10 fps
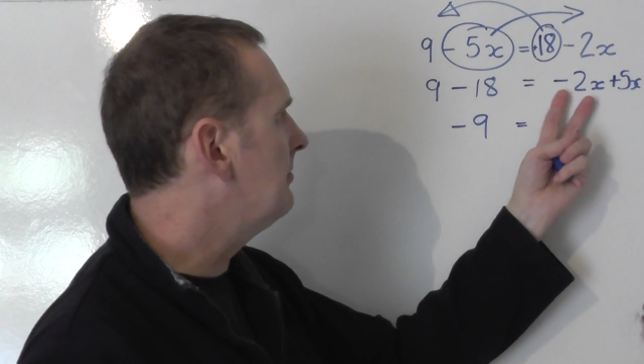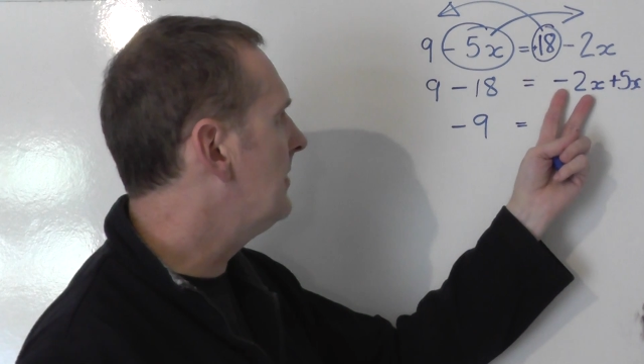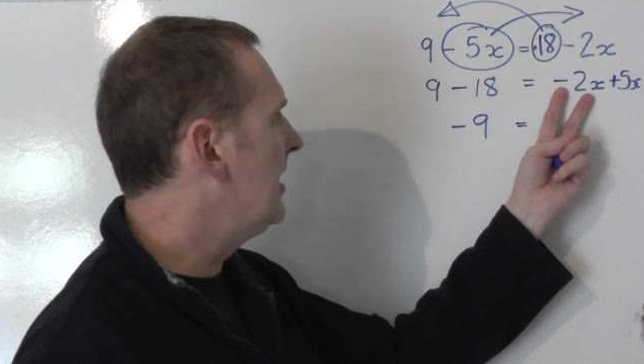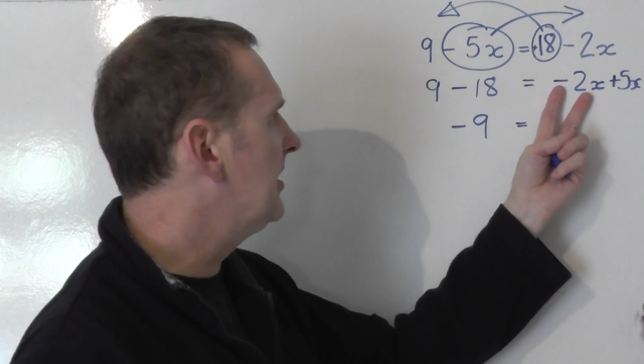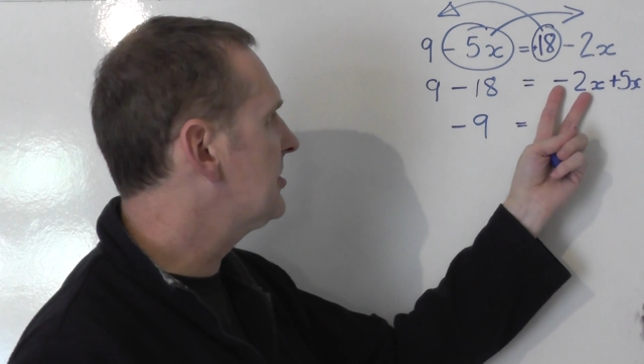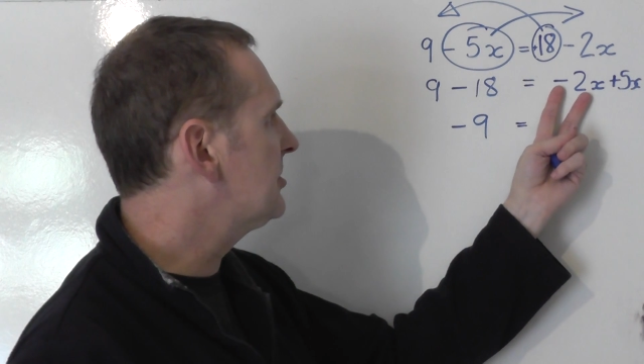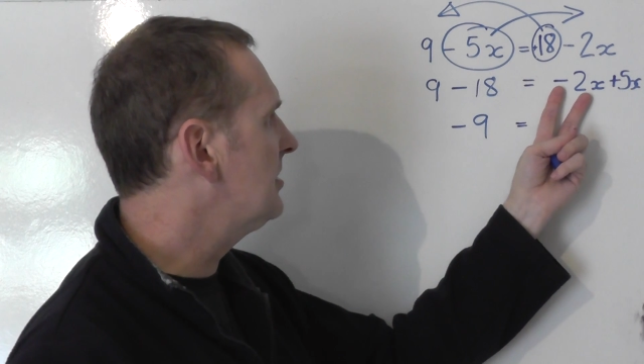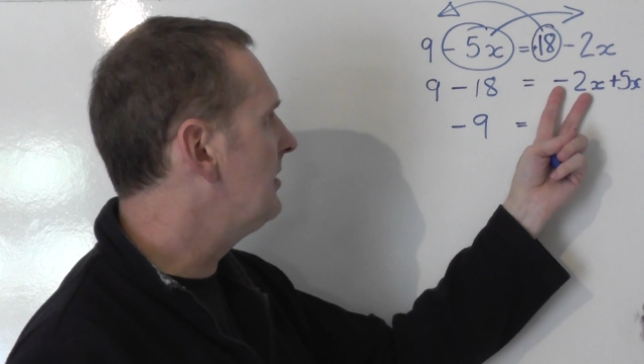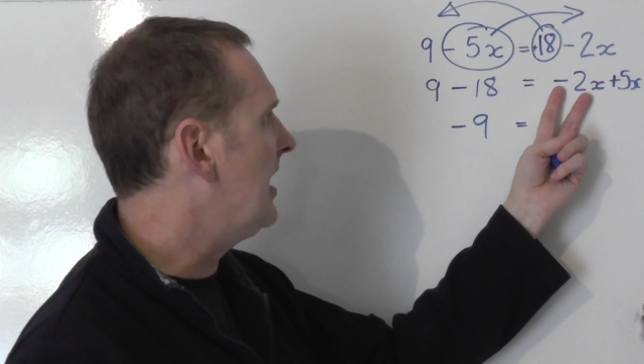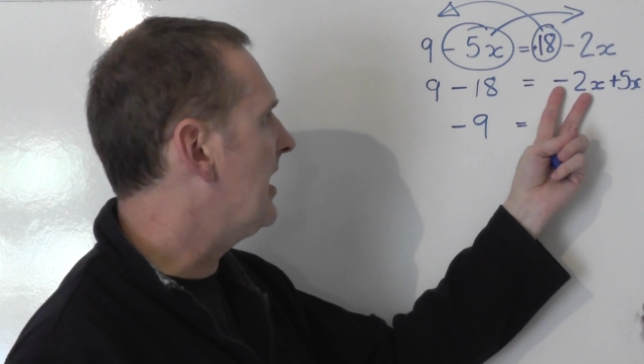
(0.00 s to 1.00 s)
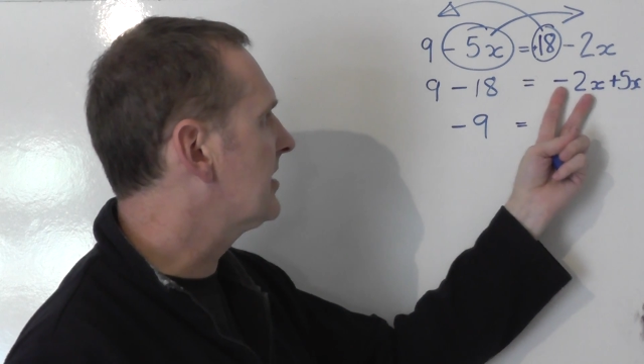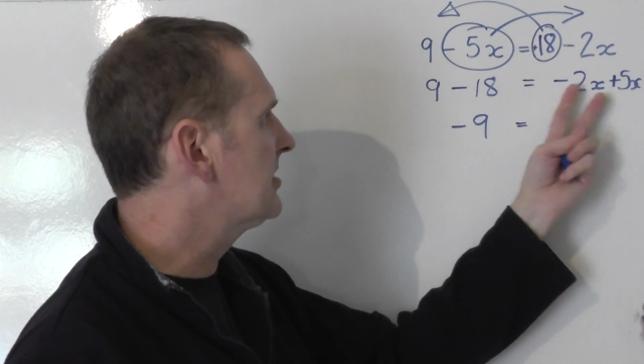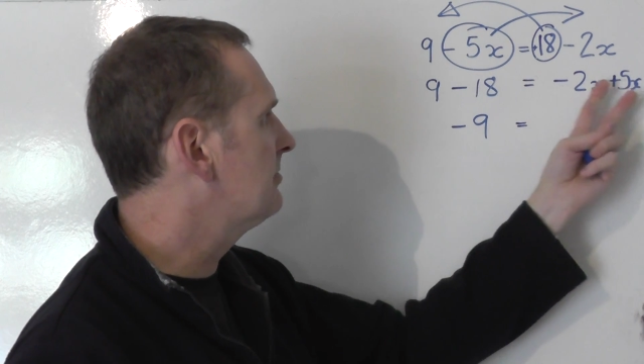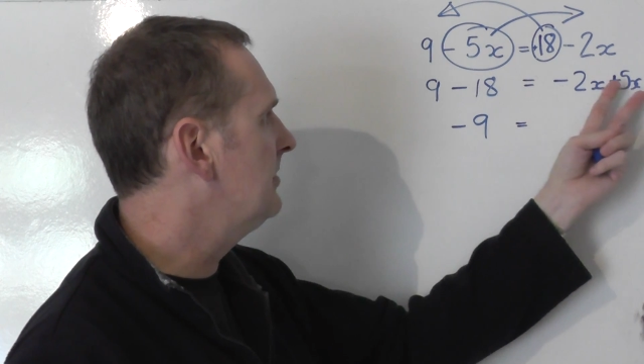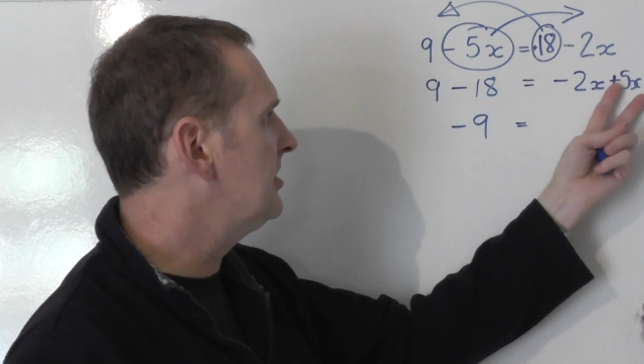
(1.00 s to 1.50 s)
minus
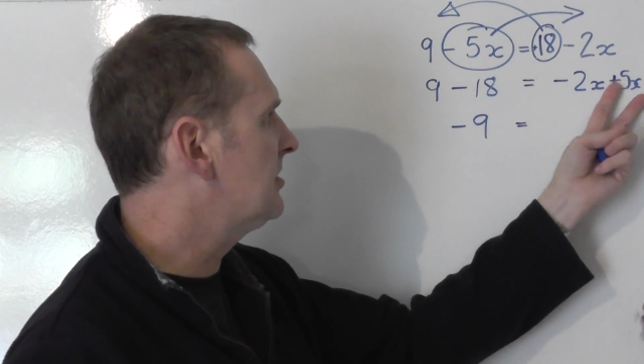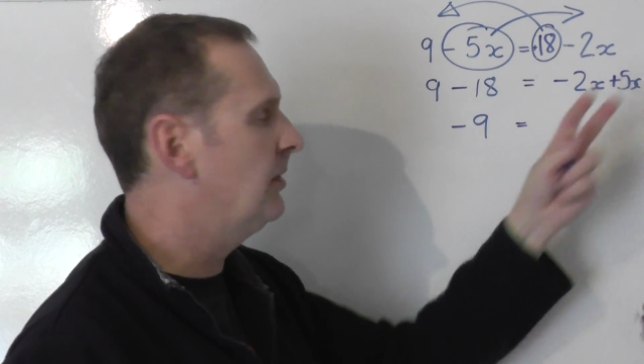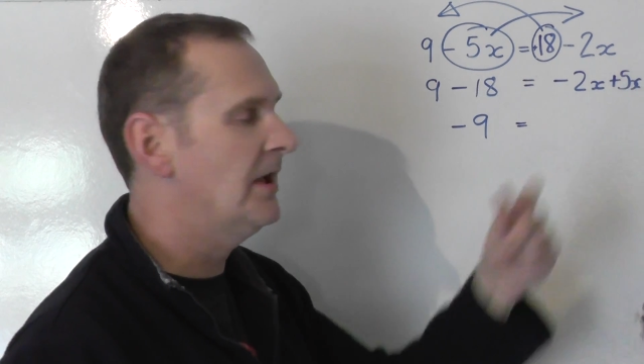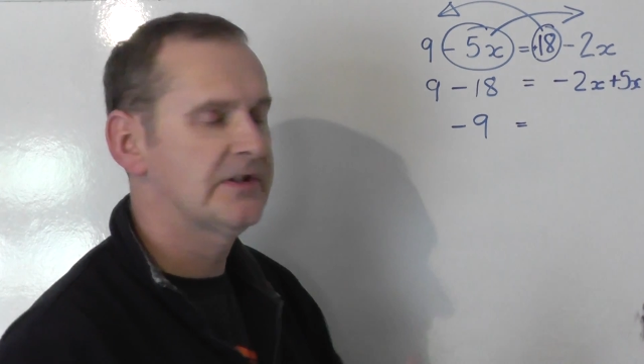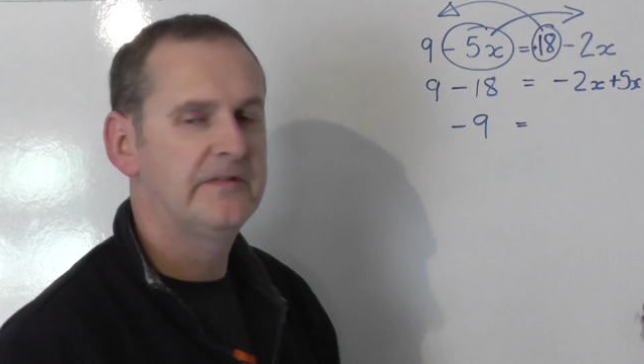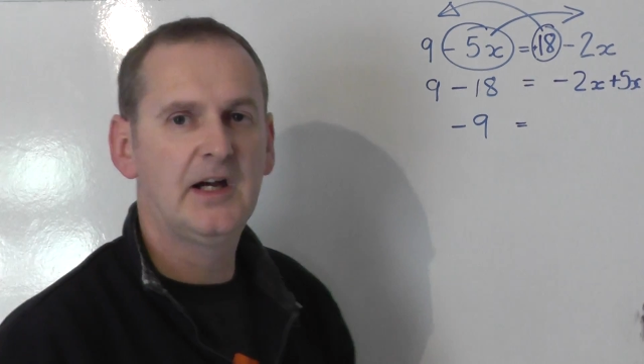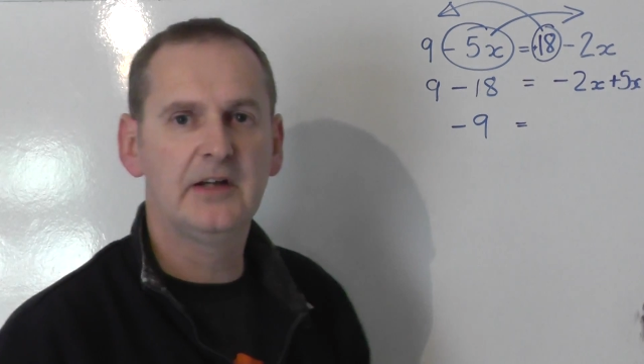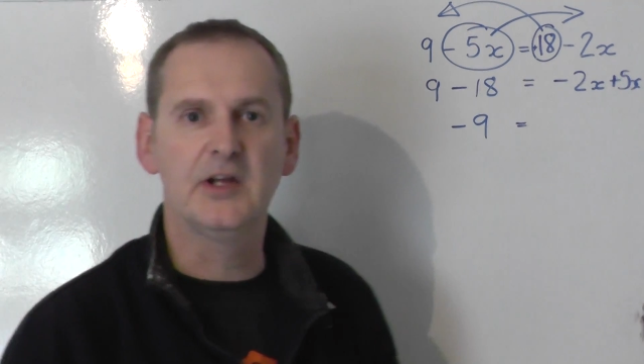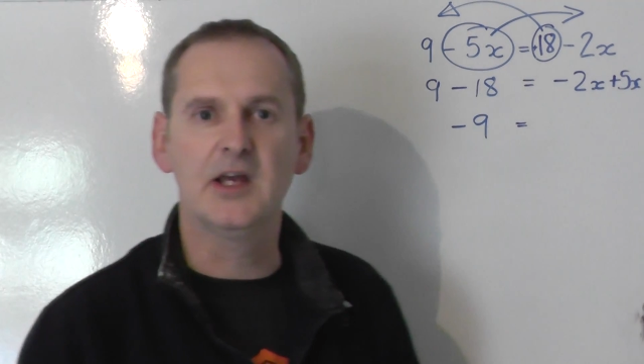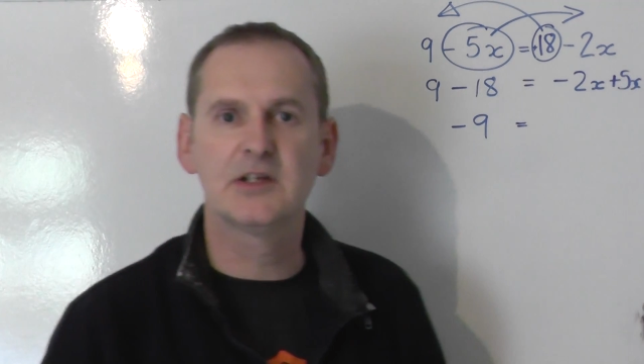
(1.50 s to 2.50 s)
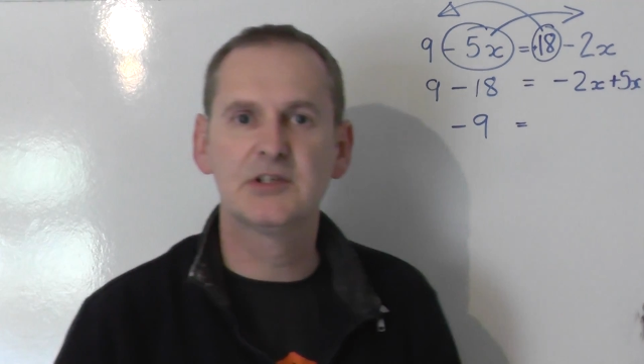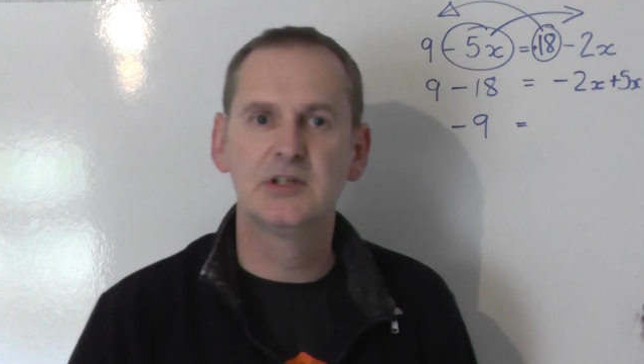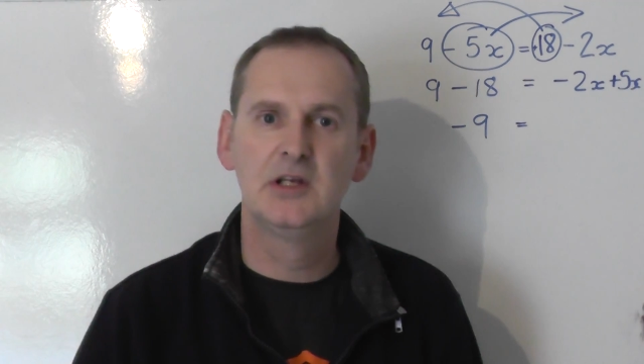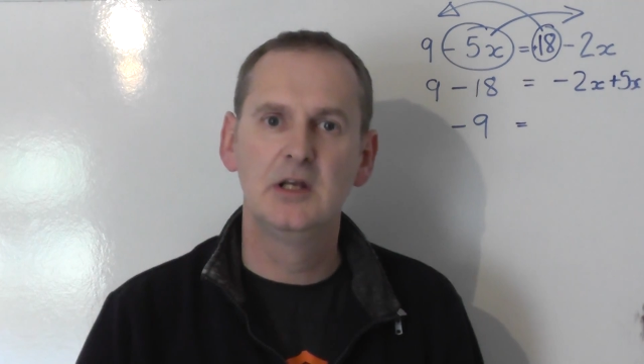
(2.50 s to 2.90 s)
2x meets a plus 5x.